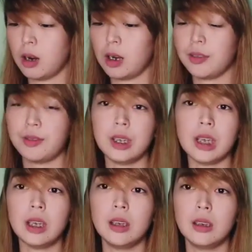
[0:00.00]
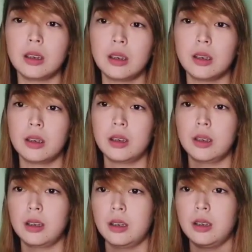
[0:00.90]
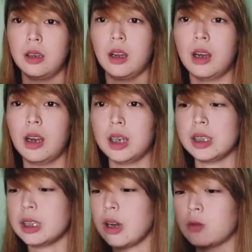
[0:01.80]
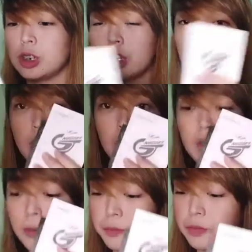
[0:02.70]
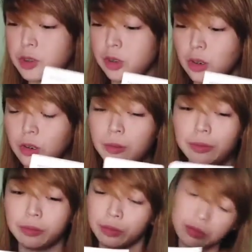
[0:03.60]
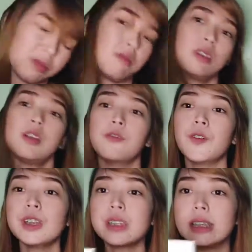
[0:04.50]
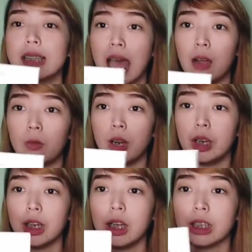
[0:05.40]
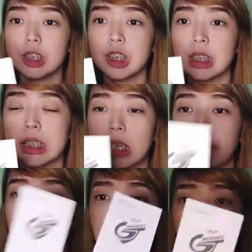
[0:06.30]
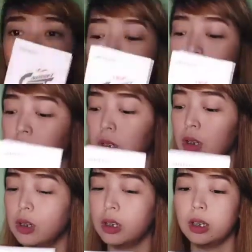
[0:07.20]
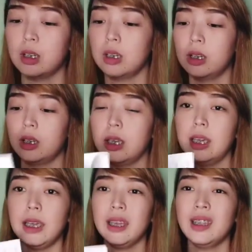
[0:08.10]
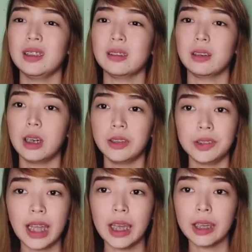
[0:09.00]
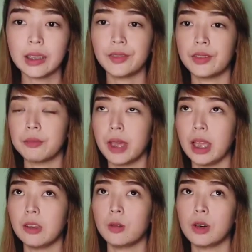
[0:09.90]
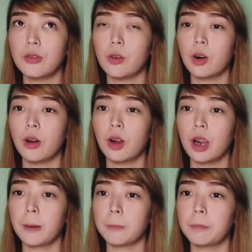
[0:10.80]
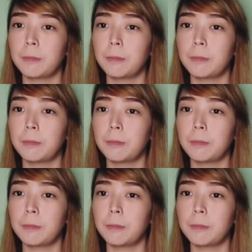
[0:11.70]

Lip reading: or 3 cards that would show. So first is our Nugget GT manual, and unlike the manual for